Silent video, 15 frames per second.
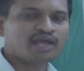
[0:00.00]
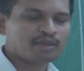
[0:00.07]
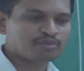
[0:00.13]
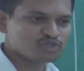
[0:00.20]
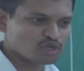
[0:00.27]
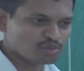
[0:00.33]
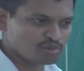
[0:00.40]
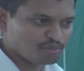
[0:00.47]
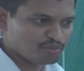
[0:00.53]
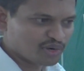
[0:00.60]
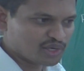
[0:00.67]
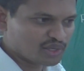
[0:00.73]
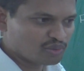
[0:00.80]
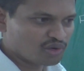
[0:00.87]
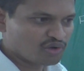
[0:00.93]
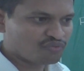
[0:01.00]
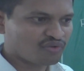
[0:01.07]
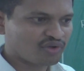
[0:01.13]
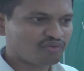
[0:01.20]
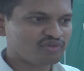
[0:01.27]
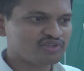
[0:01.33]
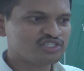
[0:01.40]
absorbing particular
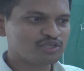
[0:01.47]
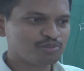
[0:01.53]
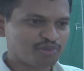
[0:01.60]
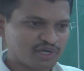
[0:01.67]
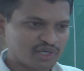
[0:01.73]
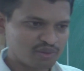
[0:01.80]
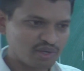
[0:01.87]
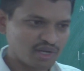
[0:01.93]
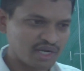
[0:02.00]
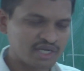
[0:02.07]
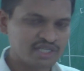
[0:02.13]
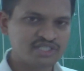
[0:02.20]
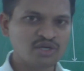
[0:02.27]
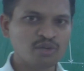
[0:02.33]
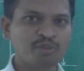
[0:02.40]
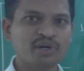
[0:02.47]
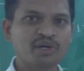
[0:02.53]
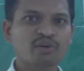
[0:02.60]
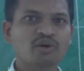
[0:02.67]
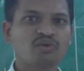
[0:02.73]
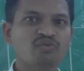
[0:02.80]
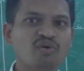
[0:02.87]
frequency, particular energy, or
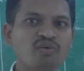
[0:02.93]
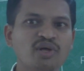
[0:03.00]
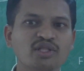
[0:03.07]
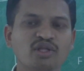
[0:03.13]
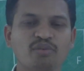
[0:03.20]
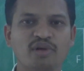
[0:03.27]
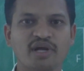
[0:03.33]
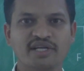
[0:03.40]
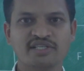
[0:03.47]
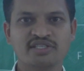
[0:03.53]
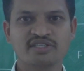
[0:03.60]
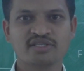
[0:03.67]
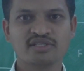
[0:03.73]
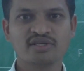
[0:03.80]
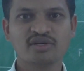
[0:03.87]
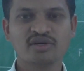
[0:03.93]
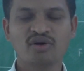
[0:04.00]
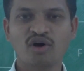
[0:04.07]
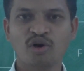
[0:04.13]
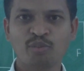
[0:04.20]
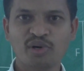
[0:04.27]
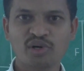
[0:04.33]
particular wavelength of light,
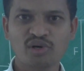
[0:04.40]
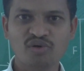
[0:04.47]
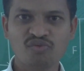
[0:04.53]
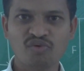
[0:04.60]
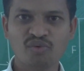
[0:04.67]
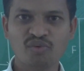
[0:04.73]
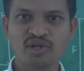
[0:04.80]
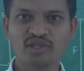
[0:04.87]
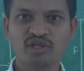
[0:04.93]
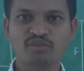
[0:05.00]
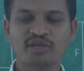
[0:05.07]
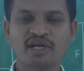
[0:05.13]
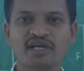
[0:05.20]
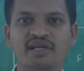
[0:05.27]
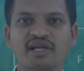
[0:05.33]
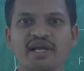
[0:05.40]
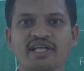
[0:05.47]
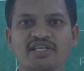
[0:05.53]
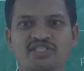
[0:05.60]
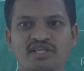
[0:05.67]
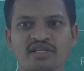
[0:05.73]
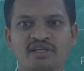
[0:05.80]
or particular wavelength of that
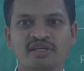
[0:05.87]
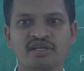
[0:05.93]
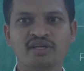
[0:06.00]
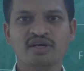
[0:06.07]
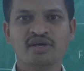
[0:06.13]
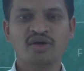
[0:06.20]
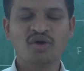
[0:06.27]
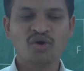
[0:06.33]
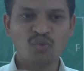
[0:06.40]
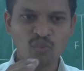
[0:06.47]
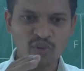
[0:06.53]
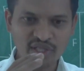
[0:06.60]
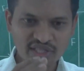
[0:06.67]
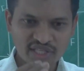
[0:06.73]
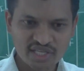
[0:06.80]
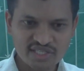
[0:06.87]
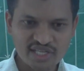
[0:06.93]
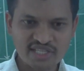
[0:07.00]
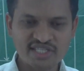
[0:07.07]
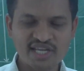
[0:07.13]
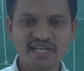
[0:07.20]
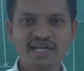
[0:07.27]
radiation. When these
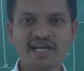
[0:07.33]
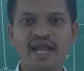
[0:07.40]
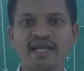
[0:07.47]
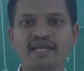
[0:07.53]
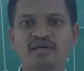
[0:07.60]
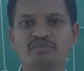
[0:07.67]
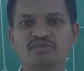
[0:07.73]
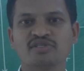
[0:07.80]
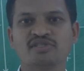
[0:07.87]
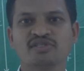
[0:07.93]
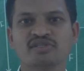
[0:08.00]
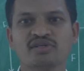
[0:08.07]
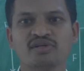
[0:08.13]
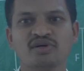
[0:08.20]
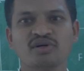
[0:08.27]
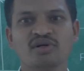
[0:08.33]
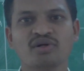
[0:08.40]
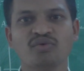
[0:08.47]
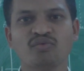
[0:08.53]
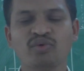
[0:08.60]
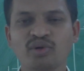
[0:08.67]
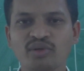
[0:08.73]
excited atoms,
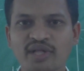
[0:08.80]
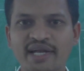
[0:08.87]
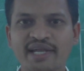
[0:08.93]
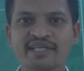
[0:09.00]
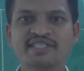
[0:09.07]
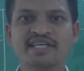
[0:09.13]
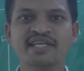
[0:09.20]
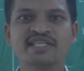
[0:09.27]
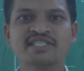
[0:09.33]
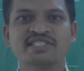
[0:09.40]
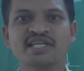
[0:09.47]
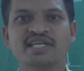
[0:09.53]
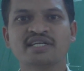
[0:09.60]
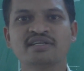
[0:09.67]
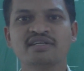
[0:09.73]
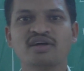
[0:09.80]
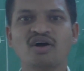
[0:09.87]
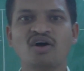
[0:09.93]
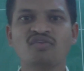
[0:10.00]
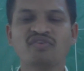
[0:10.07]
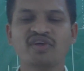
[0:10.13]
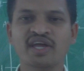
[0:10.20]
we know that excited state
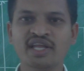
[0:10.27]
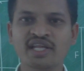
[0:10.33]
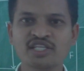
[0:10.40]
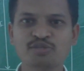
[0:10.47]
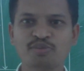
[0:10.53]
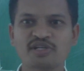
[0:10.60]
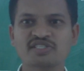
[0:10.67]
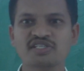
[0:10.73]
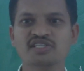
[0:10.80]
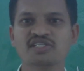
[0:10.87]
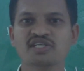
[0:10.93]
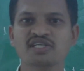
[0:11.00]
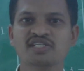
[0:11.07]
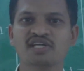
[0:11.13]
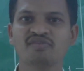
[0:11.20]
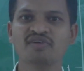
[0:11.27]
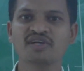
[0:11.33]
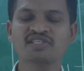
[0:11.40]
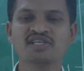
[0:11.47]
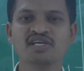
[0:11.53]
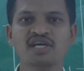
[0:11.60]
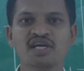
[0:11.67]
of any species is always